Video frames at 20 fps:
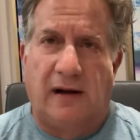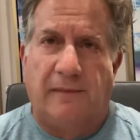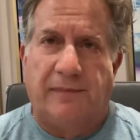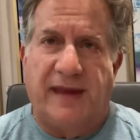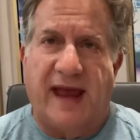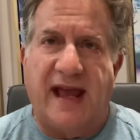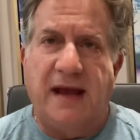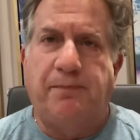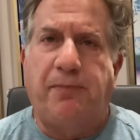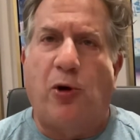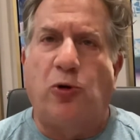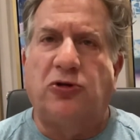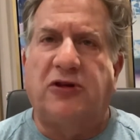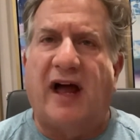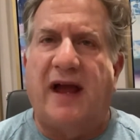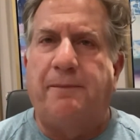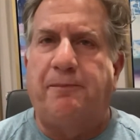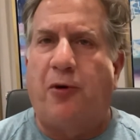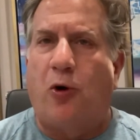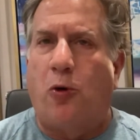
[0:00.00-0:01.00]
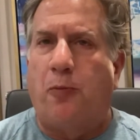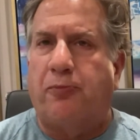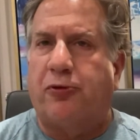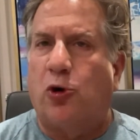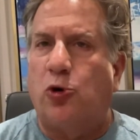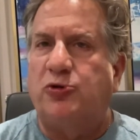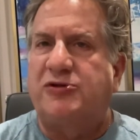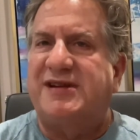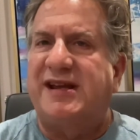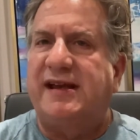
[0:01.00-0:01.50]

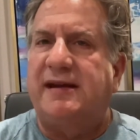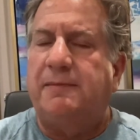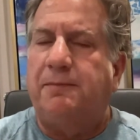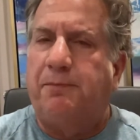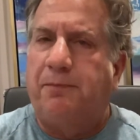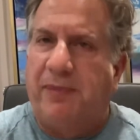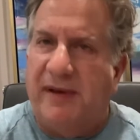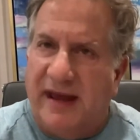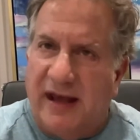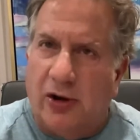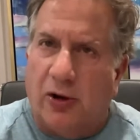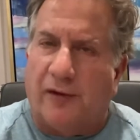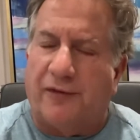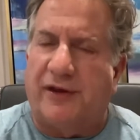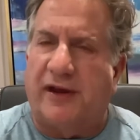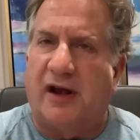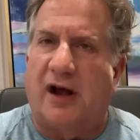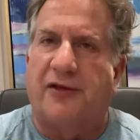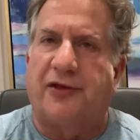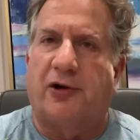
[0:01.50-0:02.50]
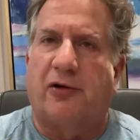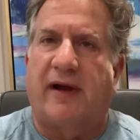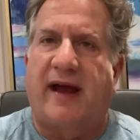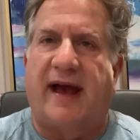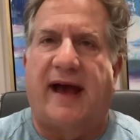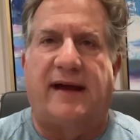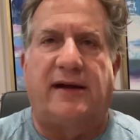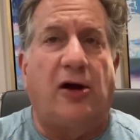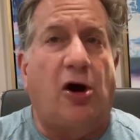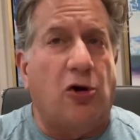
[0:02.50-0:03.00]
Apolipoprotein B, on the other
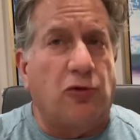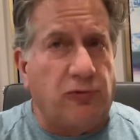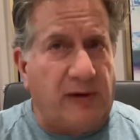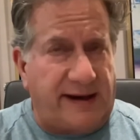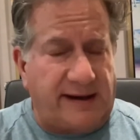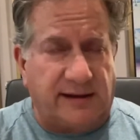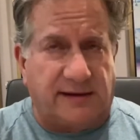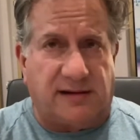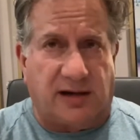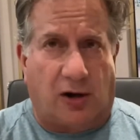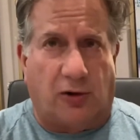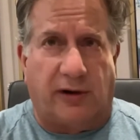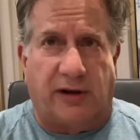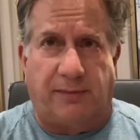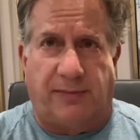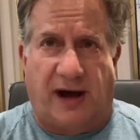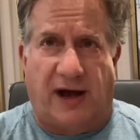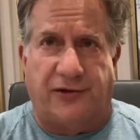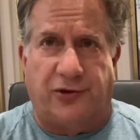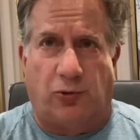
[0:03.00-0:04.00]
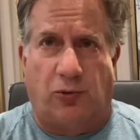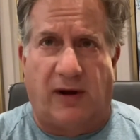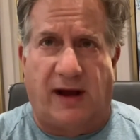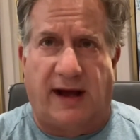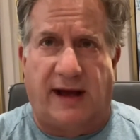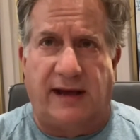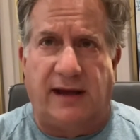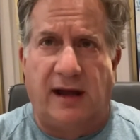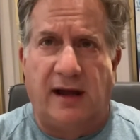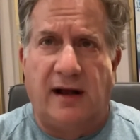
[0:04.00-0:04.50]
hand, hereditary, by the
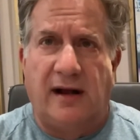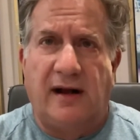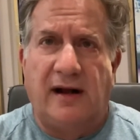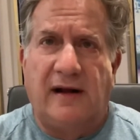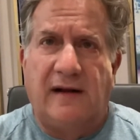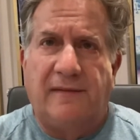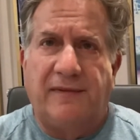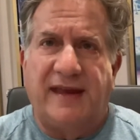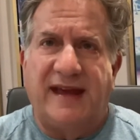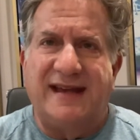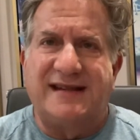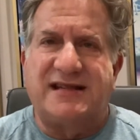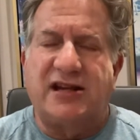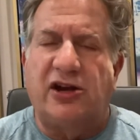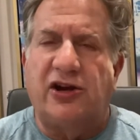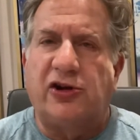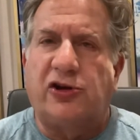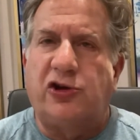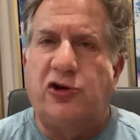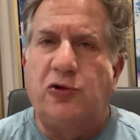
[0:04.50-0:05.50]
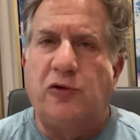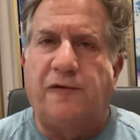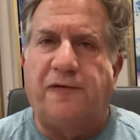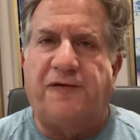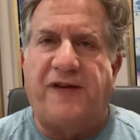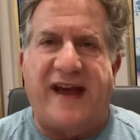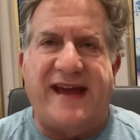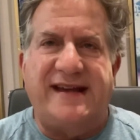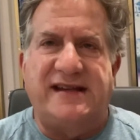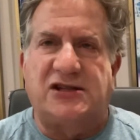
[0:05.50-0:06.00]
way, is an acute
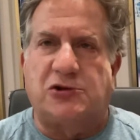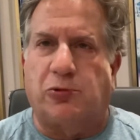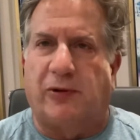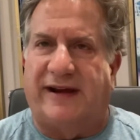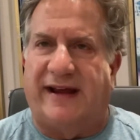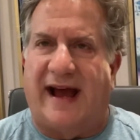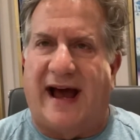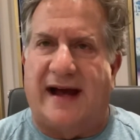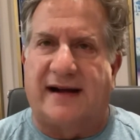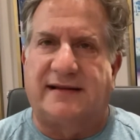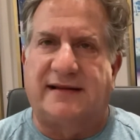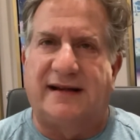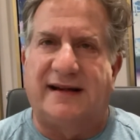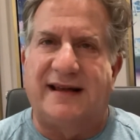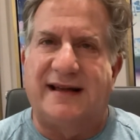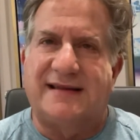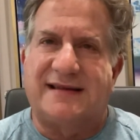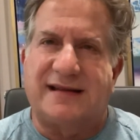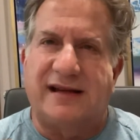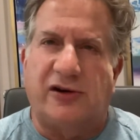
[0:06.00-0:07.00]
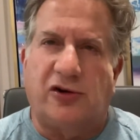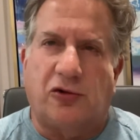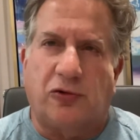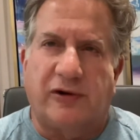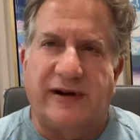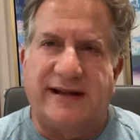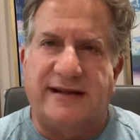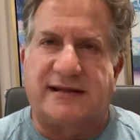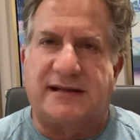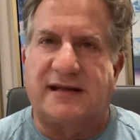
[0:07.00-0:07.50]
phase reactant. It's
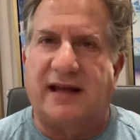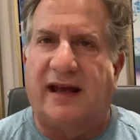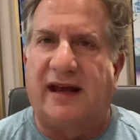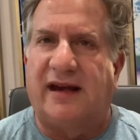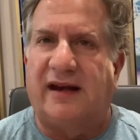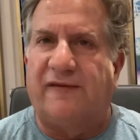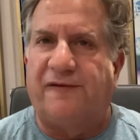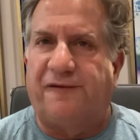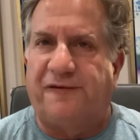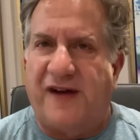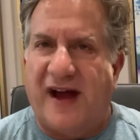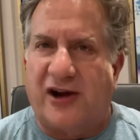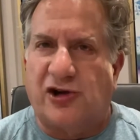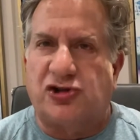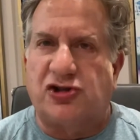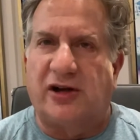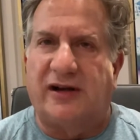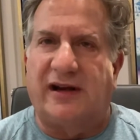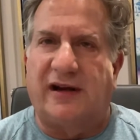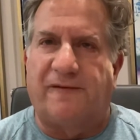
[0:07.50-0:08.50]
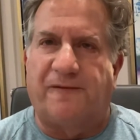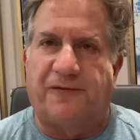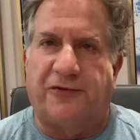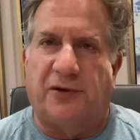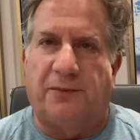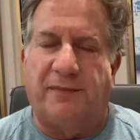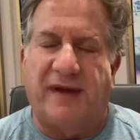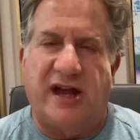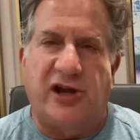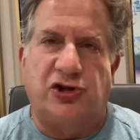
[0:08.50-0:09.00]
increased in infection,
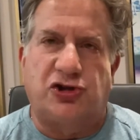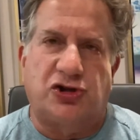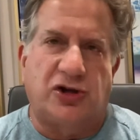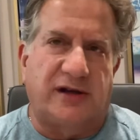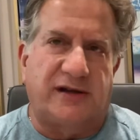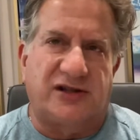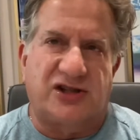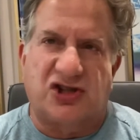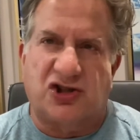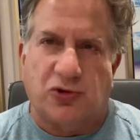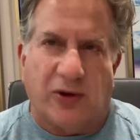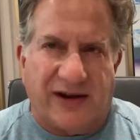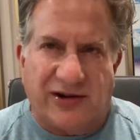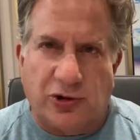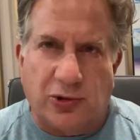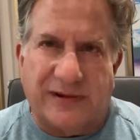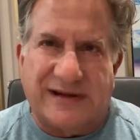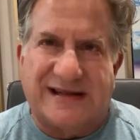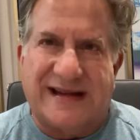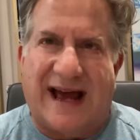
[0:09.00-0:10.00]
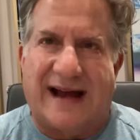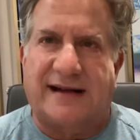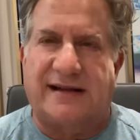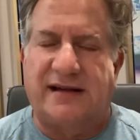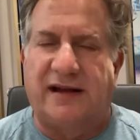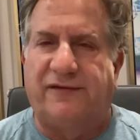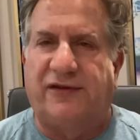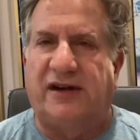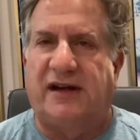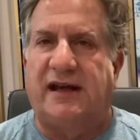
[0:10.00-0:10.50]
inflammation, strenuous
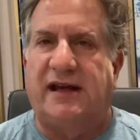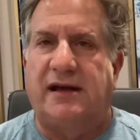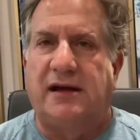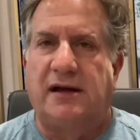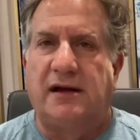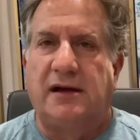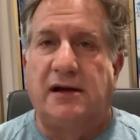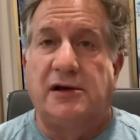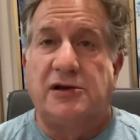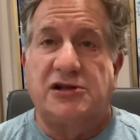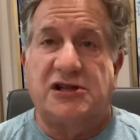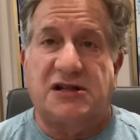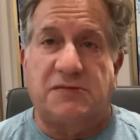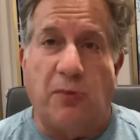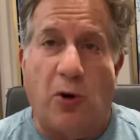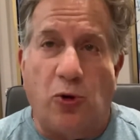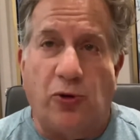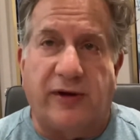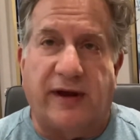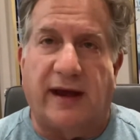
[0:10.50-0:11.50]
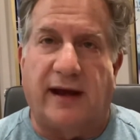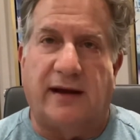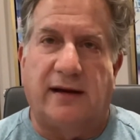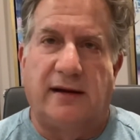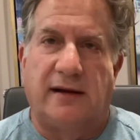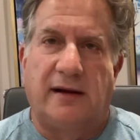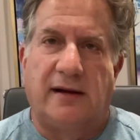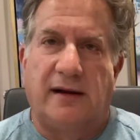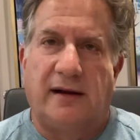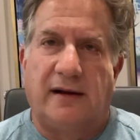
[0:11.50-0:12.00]
activity, smoking.
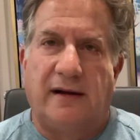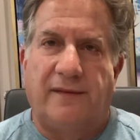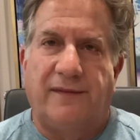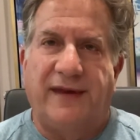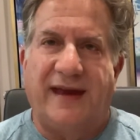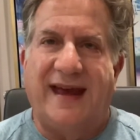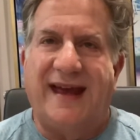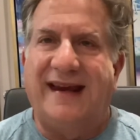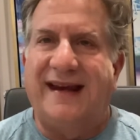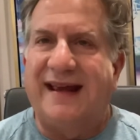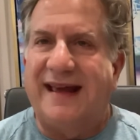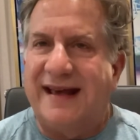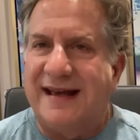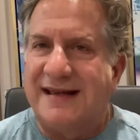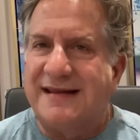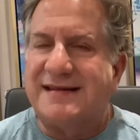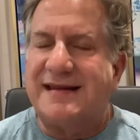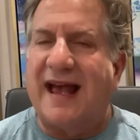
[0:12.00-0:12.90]
It is